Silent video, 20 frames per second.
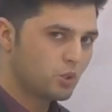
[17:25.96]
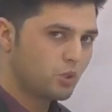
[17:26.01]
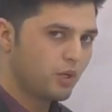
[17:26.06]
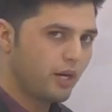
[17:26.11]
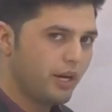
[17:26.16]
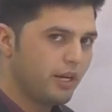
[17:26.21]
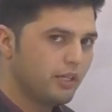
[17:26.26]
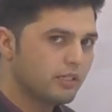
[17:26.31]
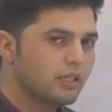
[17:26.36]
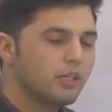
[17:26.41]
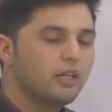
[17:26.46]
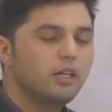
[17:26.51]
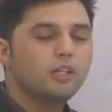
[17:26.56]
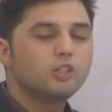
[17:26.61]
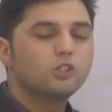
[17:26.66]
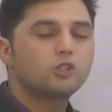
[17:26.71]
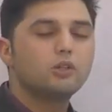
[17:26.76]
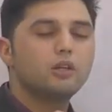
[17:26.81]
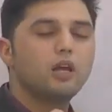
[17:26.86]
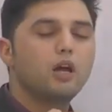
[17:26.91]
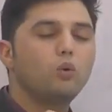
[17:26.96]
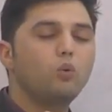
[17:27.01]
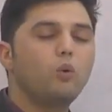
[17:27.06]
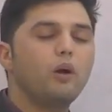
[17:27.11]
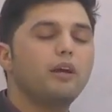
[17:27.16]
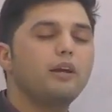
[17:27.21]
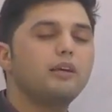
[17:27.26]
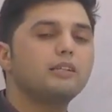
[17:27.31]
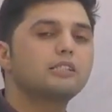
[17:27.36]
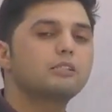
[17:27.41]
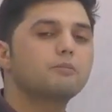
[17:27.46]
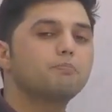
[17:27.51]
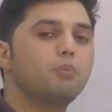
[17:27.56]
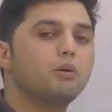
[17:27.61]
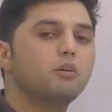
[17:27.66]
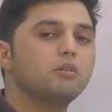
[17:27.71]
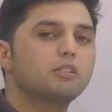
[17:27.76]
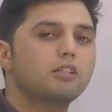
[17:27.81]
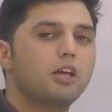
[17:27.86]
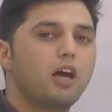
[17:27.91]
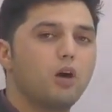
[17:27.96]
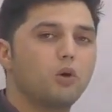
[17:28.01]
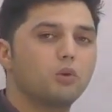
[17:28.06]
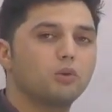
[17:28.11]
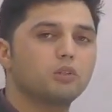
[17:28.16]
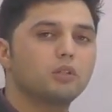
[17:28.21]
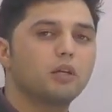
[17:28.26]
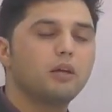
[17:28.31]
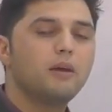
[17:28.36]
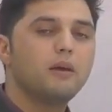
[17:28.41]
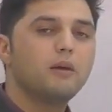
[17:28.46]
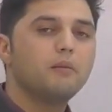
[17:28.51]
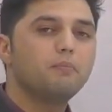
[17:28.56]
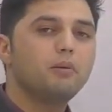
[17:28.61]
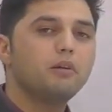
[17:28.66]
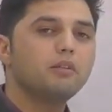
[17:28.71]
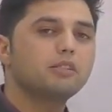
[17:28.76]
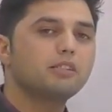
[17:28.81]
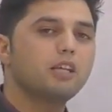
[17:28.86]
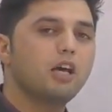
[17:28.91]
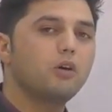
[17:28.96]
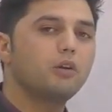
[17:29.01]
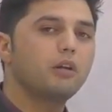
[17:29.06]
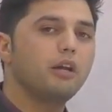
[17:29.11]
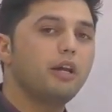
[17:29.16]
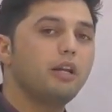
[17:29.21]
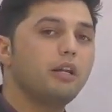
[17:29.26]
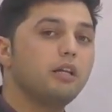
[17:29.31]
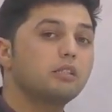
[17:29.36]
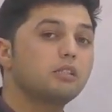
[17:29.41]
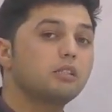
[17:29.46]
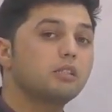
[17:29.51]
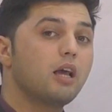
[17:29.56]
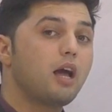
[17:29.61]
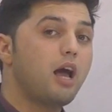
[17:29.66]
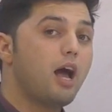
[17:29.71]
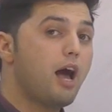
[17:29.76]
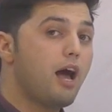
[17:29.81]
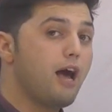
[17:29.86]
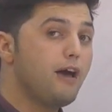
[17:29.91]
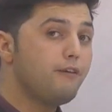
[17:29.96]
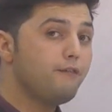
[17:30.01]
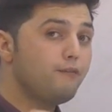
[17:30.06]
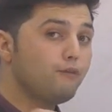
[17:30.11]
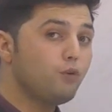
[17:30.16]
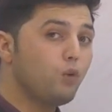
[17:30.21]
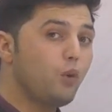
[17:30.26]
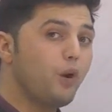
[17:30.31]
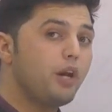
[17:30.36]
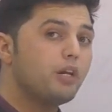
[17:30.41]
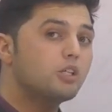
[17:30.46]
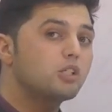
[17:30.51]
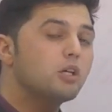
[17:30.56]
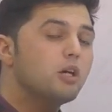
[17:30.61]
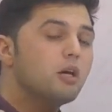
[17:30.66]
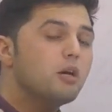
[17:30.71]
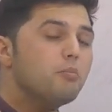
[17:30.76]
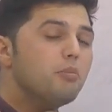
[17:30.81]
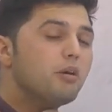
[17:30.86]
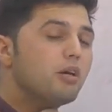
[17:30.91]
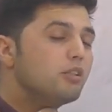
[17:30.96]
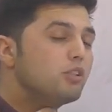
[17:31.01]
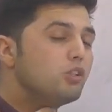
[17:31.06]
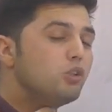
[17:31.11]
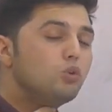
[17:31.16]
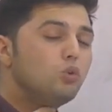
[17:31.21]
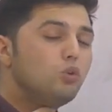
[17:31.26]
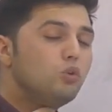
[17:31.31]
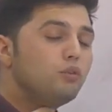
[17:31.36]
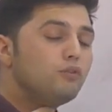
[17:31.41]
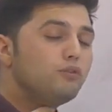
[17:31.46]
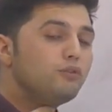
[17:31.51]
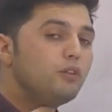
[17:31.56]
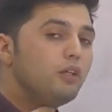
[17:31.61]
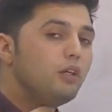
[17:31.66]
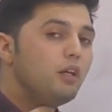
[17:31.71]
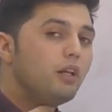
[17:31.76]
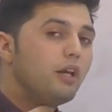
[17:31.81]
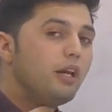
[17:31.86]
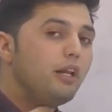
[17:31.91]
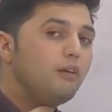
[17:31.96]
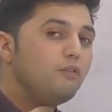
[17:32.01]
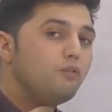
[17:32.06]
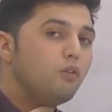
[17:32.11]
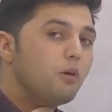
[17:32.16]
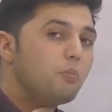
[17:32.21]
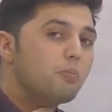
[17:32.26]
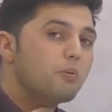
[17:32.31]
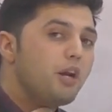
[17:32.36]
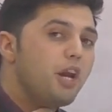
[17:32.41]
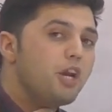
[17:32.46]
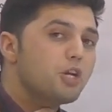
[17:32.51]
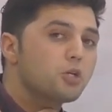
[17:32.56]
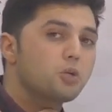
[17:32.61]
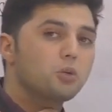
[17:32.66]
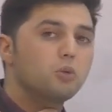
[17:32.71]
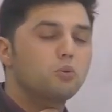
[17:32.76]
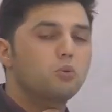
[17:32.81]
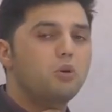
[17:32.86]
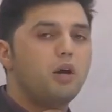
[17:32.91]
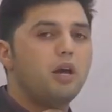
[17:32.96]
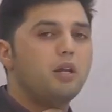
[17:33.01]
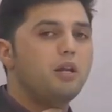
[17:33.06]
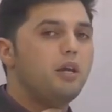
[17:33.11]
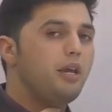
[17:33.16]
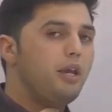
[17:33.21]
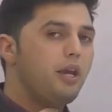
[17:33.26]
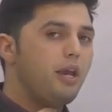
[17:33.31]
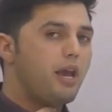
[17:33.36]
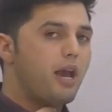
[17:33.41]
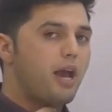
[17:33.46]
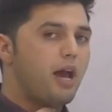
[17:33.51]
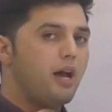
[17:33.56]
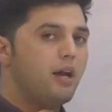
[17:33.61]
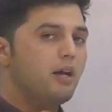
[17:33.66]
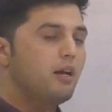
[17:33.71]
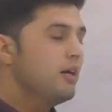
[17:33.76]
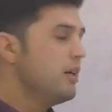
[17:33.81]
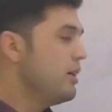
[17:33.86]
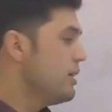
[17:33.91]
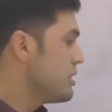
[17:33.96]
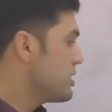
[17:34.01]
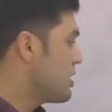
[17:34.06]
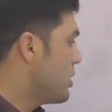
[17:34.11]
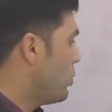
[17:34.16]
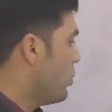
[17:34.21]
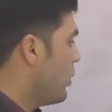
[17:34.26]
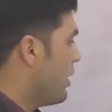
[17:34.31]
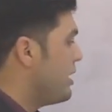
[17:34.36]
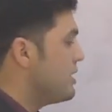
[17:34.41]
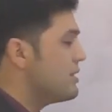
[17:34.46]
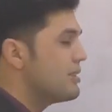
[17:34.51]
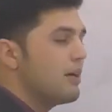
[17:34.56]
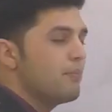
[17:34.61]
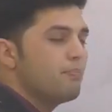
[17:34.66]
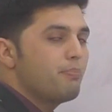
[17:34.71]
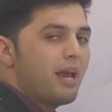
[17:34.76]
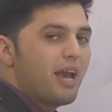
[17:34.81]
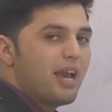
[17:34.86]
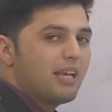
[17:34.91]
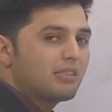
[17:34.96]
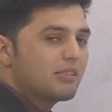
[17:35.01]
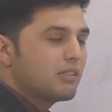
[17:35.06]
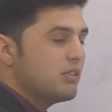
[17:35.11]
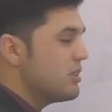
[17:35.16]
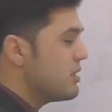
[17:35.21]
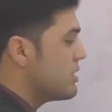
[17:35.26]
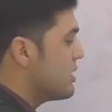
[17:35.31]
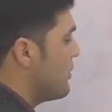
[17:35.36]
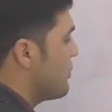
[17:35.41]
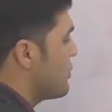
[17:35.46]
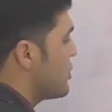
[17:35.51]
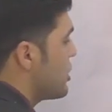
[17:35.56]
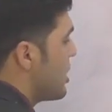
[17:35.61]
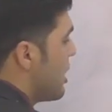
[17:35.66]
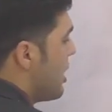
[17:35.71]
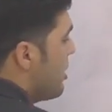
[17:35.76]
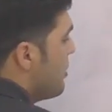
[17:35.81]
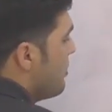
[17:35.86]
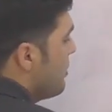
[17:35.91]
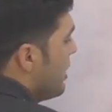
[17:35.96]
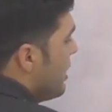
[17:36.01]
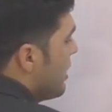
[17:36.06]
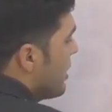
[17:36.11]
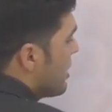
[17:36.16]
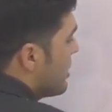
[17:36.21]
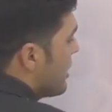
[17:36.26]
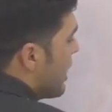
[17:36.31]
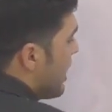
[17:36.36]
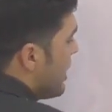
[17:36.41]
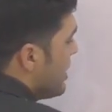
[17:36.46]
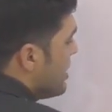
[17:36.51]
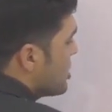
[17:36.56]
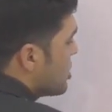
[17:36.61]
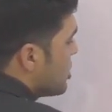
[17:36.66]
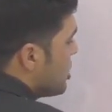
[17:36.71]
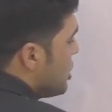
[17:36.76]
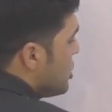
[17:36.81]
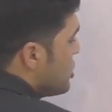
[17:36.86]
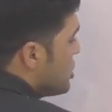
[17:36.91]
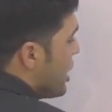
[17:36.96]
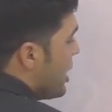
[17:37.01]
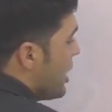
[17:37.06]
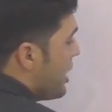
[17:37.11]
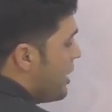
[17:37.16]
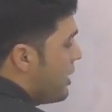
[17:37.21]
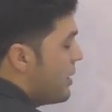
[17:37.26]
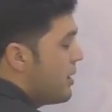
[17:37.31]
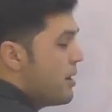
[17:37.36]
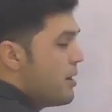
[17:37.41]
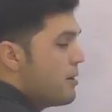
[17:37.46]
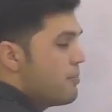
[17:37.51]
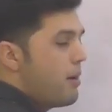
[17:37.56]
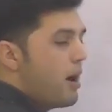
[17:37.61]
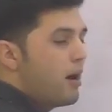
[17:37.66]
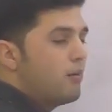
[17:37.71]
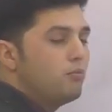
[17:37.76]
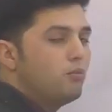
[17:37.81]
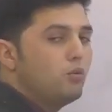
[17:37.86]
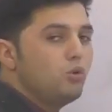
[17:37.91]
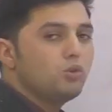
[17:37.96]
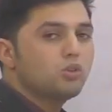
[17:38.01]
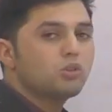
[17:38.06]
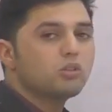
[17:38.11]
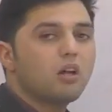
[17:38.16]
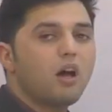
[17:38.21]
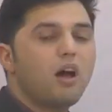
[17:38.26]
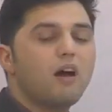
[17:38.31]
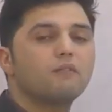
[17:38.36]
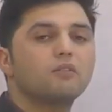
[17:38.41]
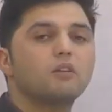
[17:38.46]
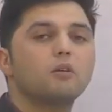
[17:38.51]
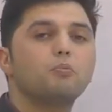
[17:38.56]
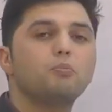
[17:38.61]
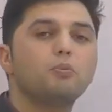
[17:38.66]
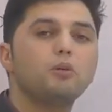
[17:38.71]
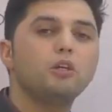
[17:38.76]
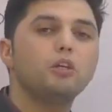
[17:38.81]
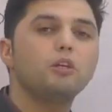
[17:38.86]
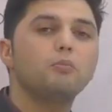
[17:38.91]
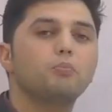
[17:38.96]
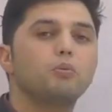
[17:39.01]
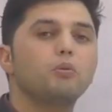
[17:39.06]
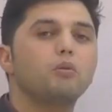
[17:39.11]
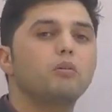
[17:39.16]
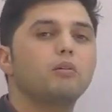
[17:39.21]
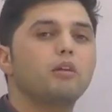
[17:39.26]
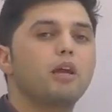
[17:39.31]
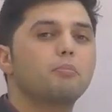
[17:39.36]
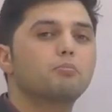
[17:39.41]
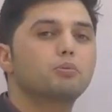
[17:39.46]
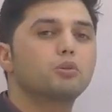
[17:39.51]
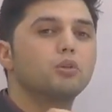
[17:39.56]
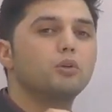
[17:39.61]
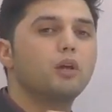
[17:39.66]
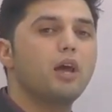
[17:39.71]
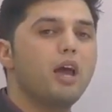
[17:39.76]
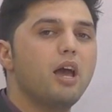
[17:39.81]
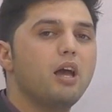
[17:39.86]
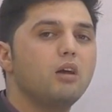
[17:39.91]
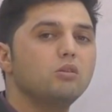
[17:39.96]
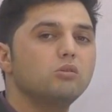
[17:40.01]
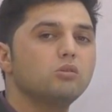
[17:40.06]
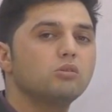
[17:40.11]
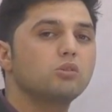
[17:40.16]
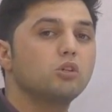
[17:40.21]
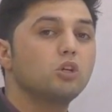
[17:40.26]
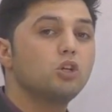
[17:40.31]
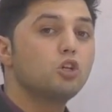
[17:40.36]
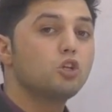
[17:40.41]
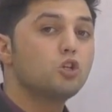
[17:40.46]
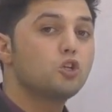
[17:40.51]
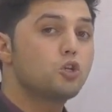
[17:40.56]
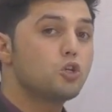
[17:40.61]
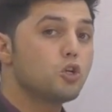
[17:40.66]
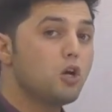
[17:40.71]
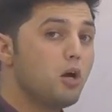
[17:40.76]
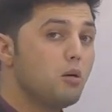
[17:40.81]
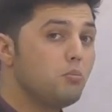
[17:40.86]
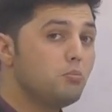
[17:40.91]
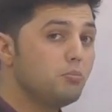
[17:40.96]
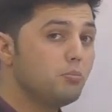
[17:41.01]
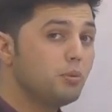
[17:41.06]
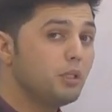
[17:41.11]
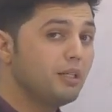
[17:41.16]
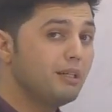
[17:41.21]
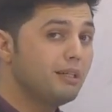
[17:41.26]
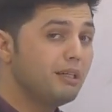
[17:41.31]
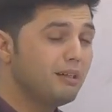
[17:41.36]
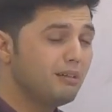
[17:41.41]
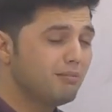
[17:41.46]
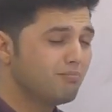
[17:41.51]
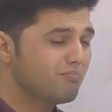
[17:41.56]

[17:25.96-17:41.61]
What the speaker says: right? So now what is p sound? P sound, it is unvoiced because you don't feel any vibration right here. So what is the past tense of jump? That is ed, but most of the people, they pronounce jumped.